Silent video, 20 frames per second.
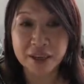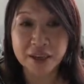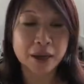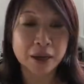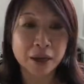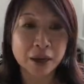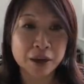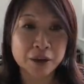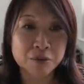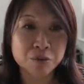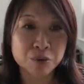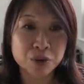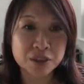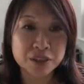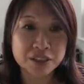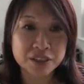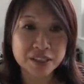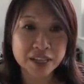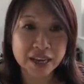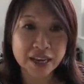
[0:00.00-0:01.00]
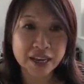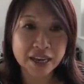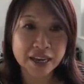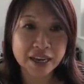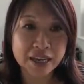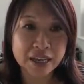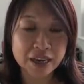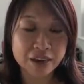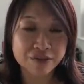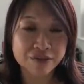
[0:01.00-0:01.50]
I would say
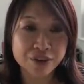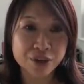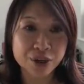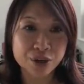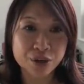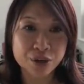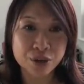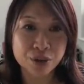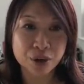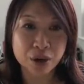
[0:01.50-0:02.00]
if you